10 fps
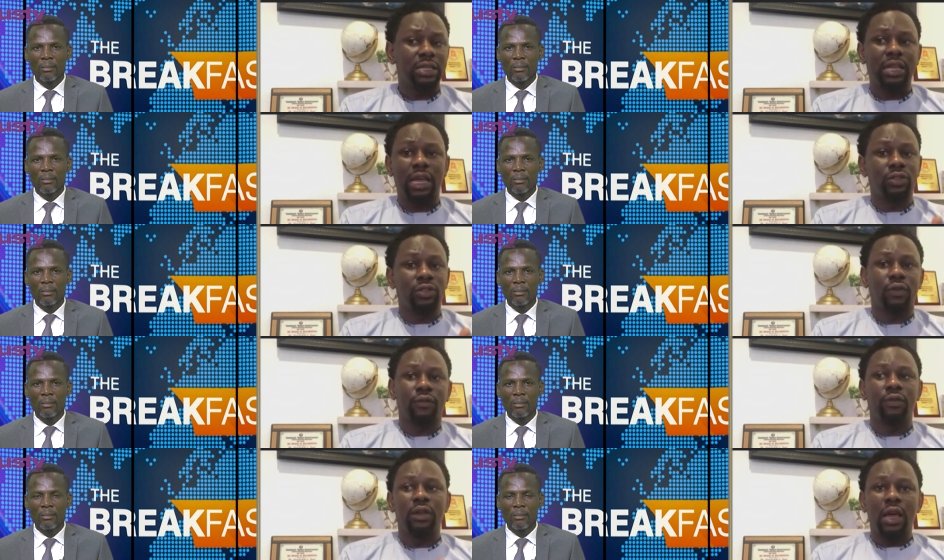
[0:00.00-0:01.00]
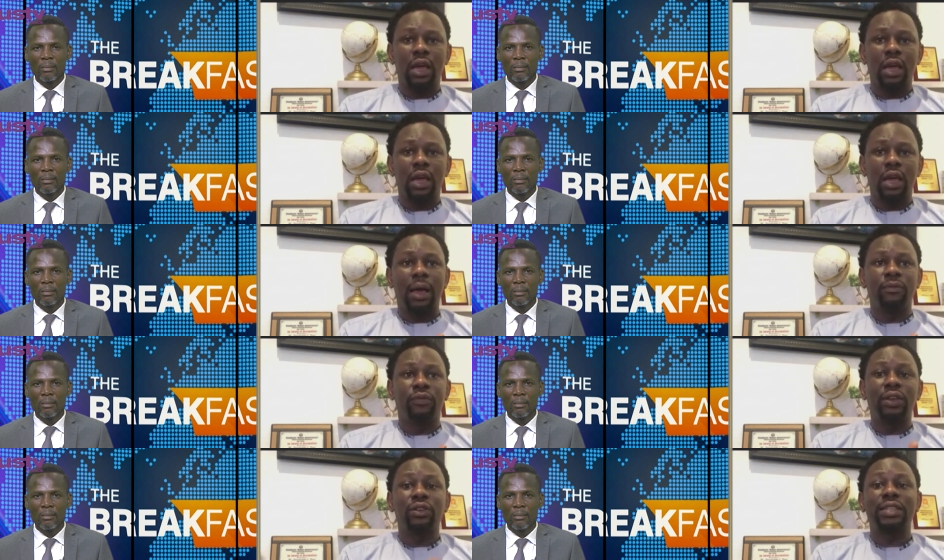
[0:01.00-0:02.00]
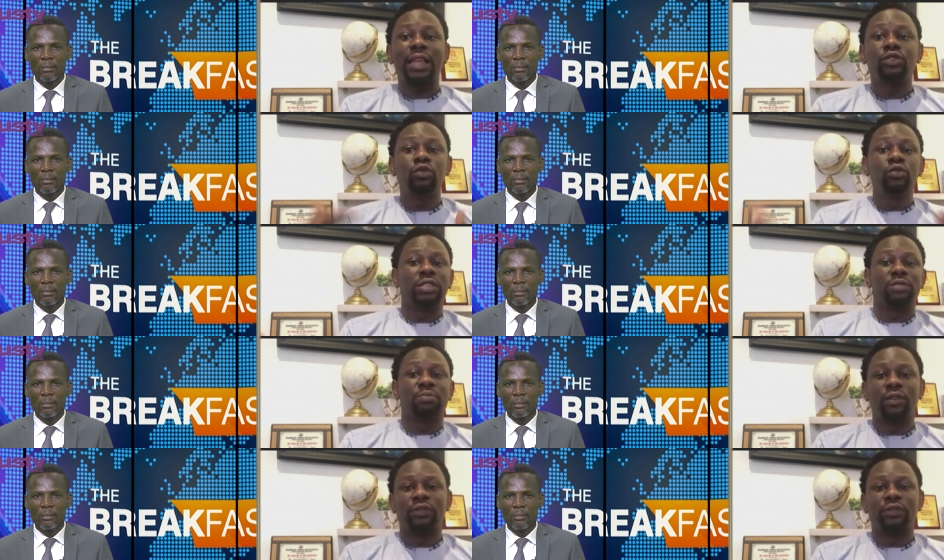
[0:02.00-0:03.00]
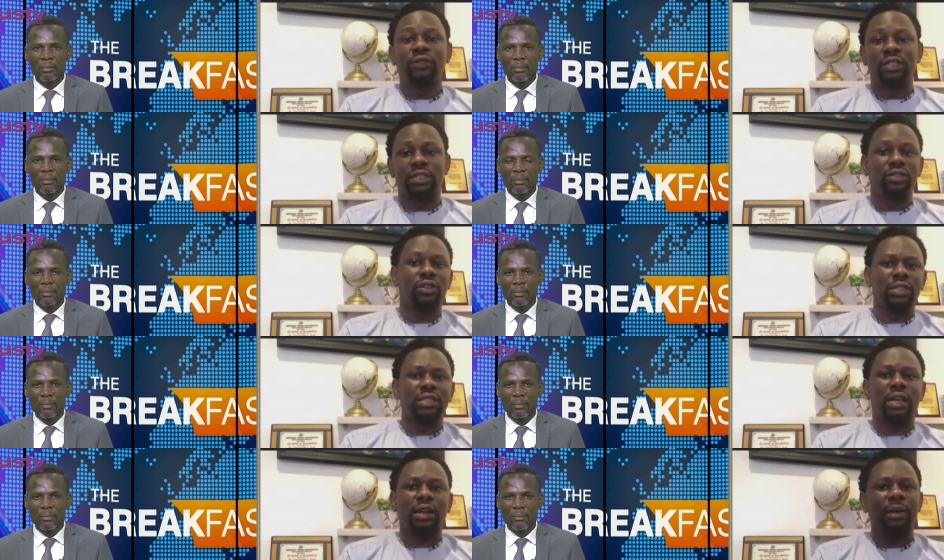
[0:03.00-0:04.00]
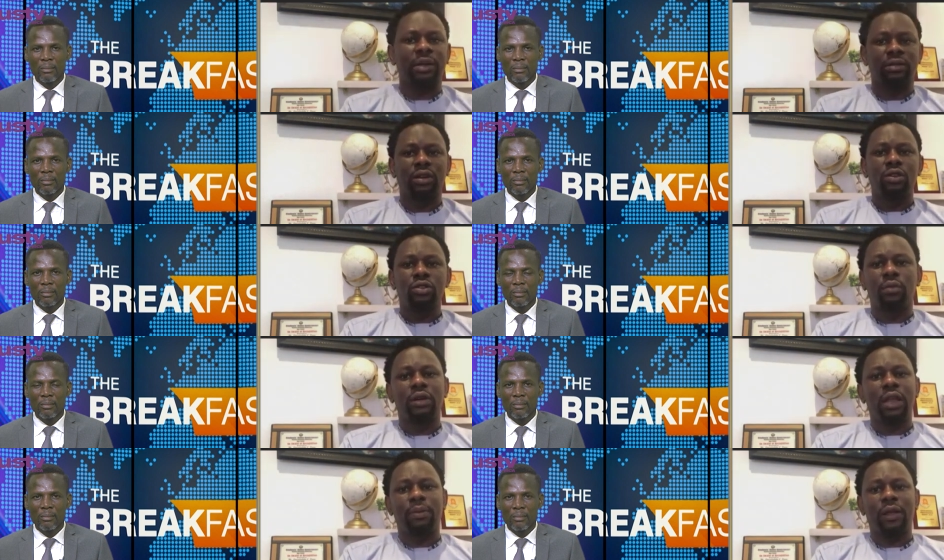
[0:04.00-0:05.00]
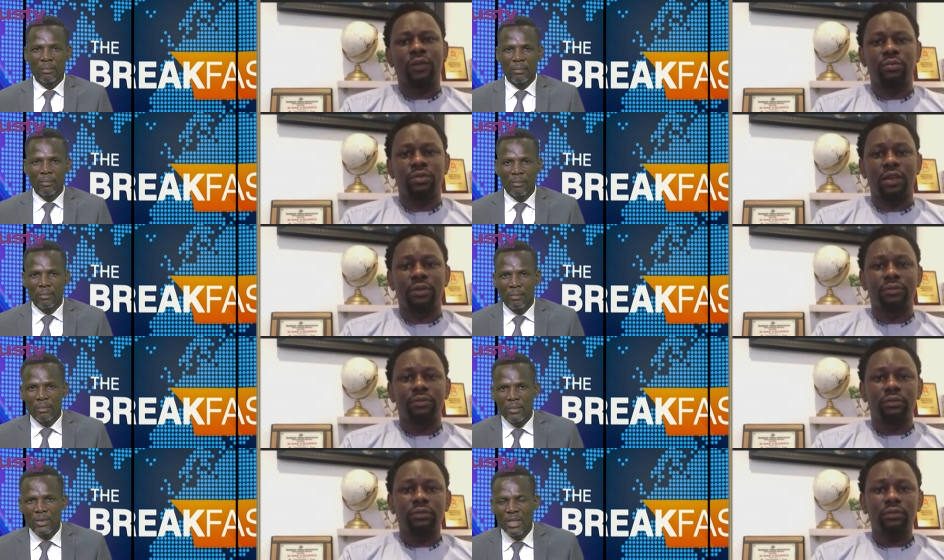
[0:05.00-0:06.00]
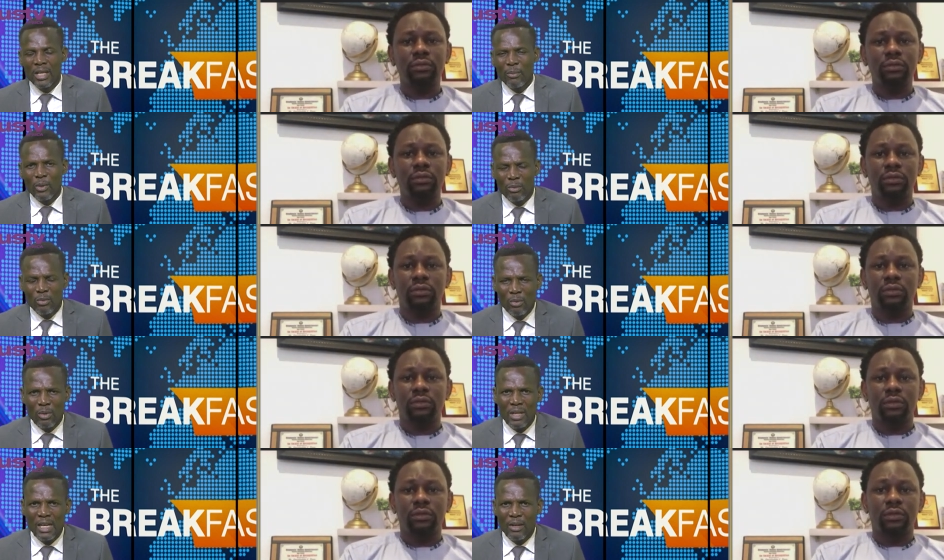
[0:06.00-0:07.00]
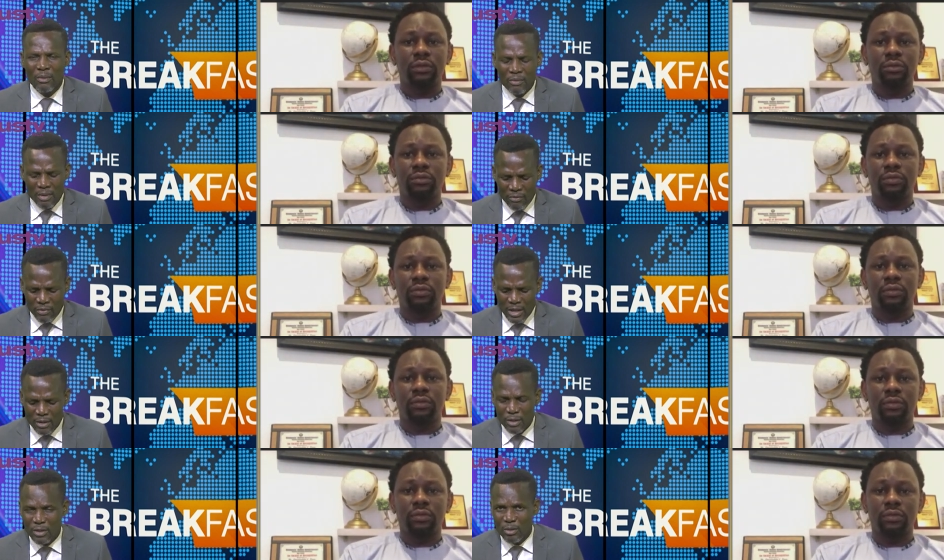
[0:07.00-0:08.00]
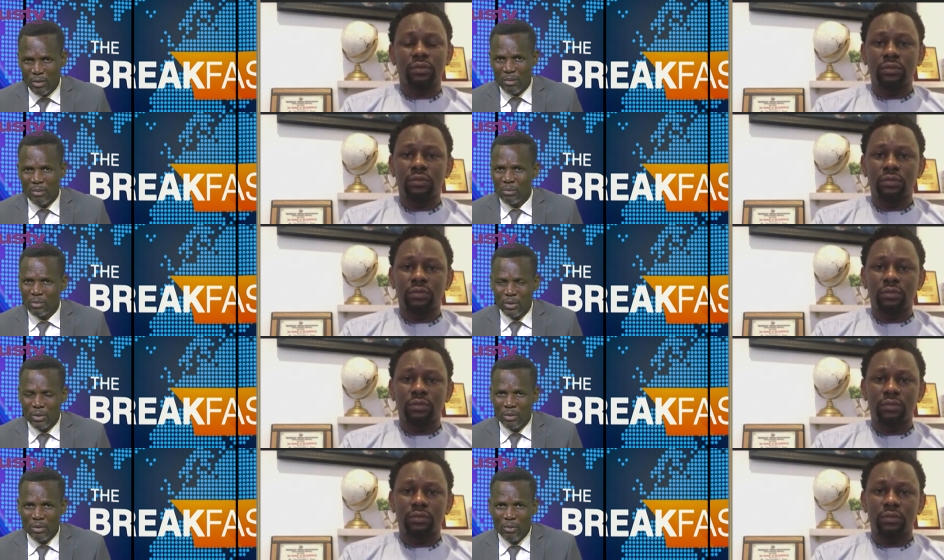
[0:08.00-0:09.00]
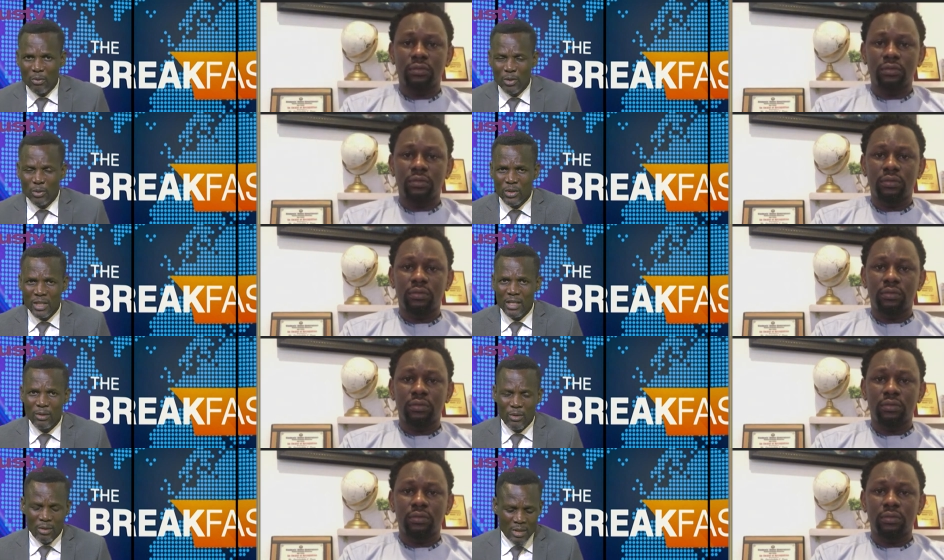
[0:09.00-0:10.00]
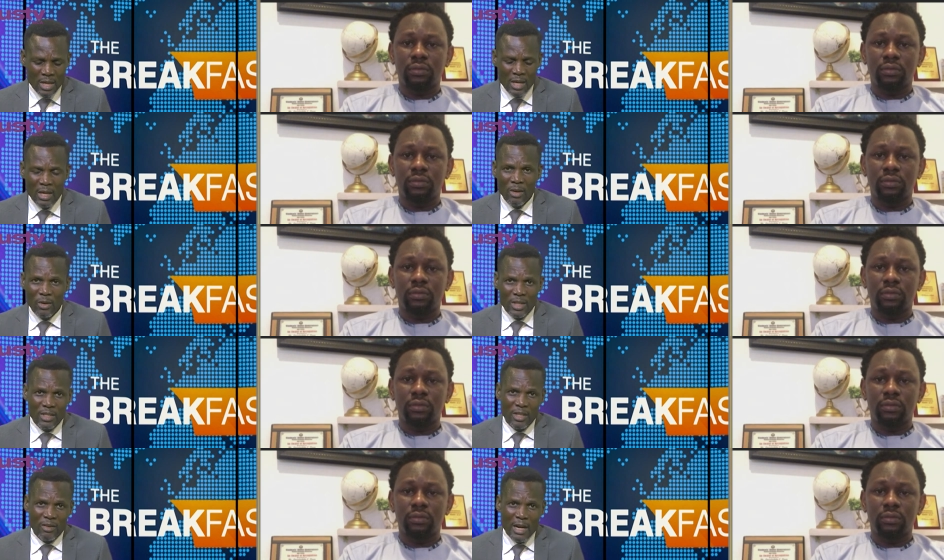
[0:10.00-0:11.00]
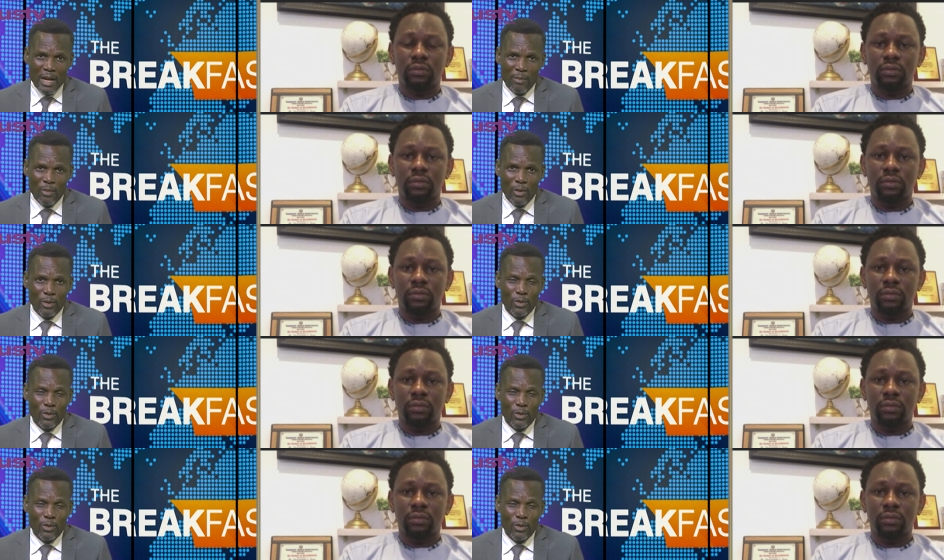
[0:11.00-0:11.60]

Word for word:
Speaker 1: are lots of vendors that do displays of these things on Instagram and some other platforms there.
Speaker 2: Yeah, but what kind of vendors? What you said, or on Instagram, on